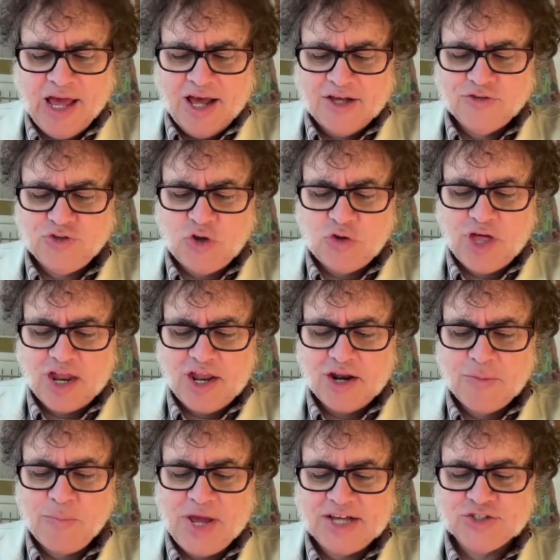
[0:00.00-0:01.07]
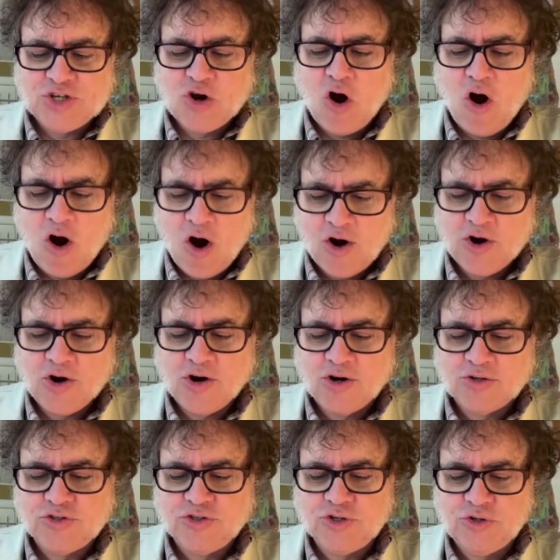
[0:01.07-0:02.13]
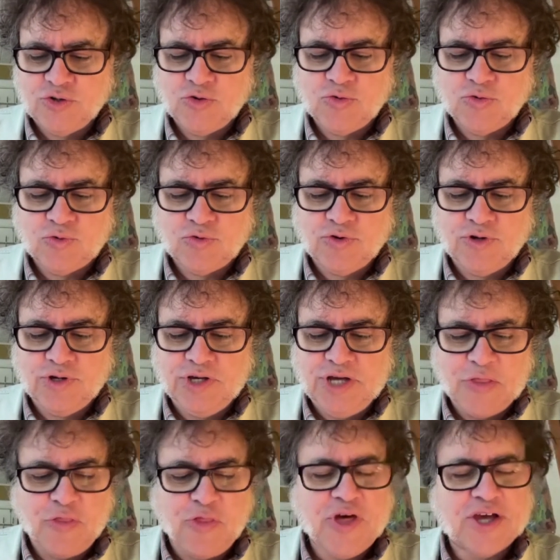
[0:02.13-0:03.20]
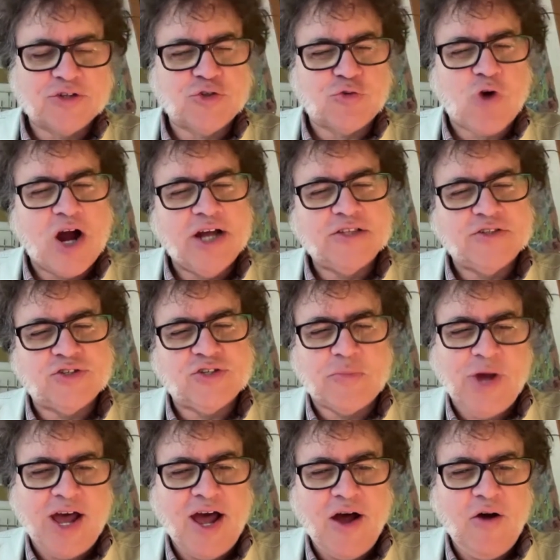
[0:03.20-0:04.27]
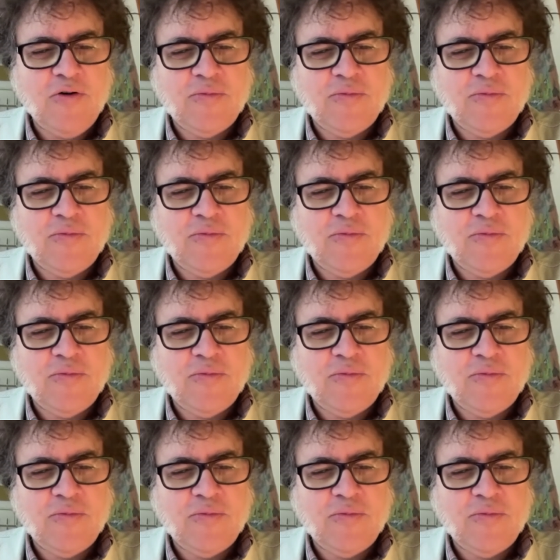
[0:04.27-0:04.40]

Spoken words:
so that it makes it harder to get things right somehow.